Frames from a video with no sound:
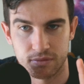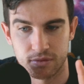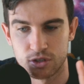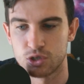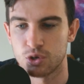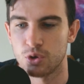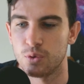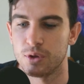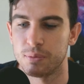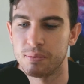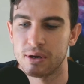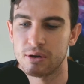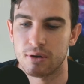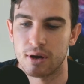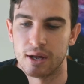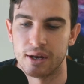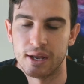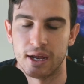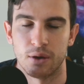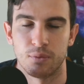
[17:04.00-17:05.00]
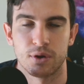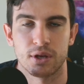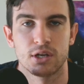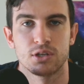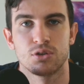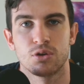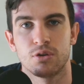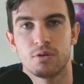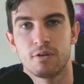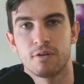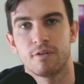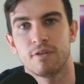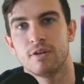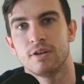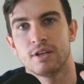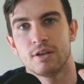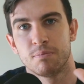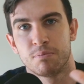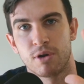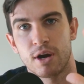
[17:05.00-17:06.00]
Do it with me right now. We're going to do
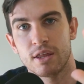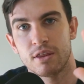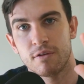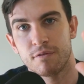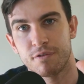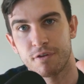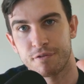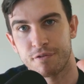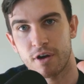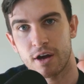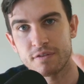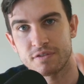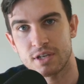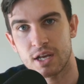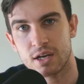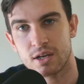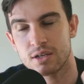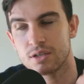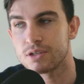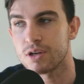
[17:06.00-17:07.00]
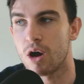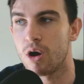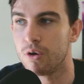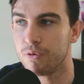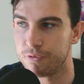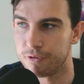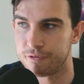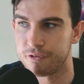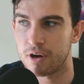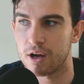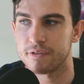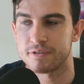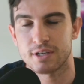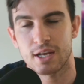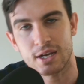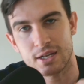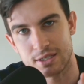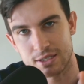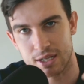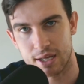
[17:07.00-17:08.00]
breathe in for 5 seconds, hold for 5
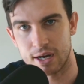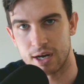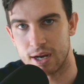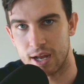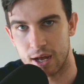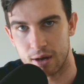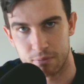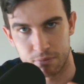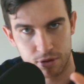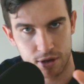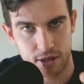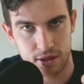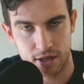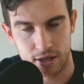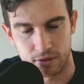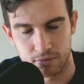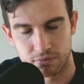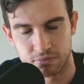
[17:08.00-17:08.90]
seconds, let it out. Breathe in.